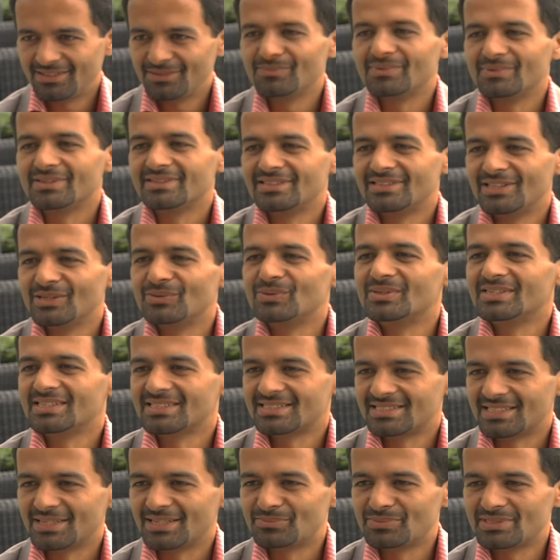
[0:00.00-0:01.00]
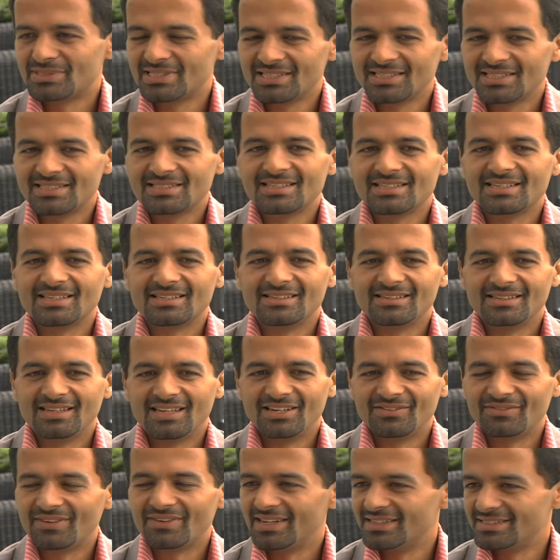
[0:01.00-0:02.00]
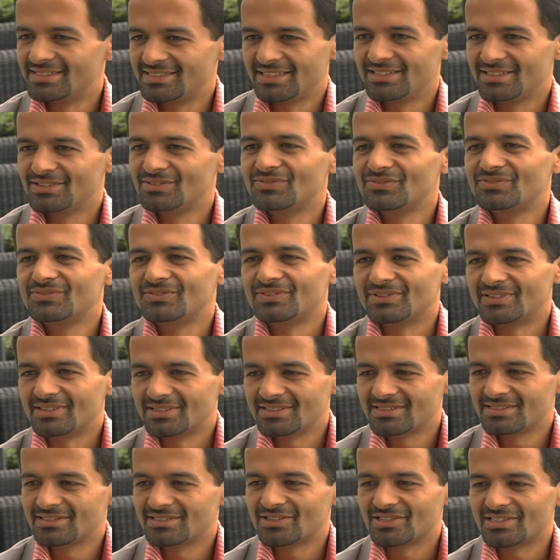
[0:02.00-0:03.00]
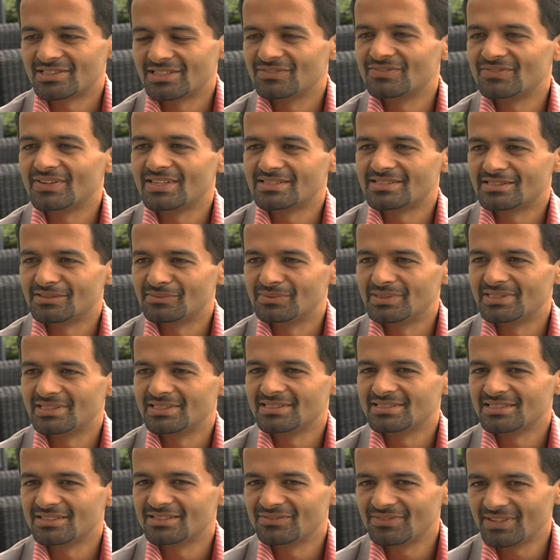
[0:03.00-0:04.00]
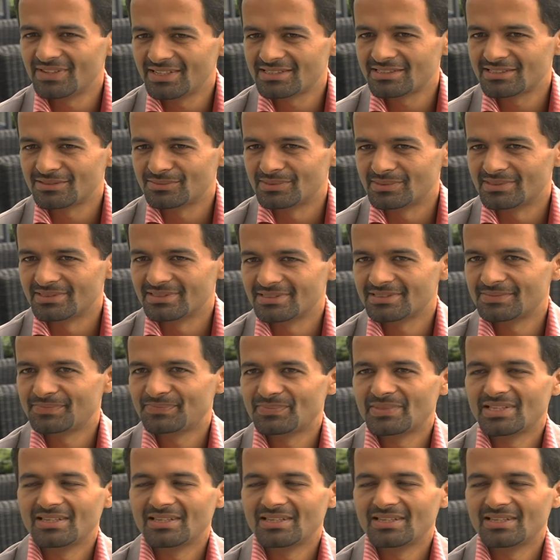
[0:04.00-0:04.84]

But they were accepted and invited for certain festivities and festivals.